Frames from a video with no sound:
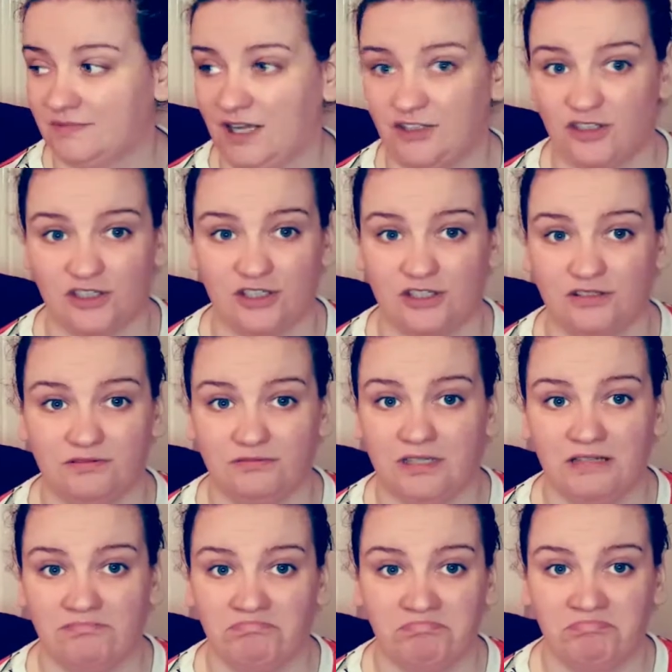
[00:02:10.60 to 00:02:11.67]
I just
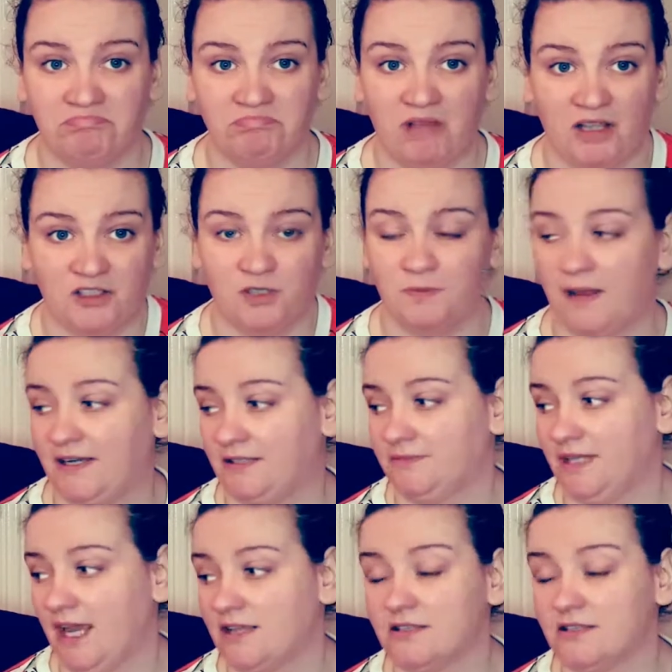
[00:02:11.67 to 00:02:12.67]
buy them there.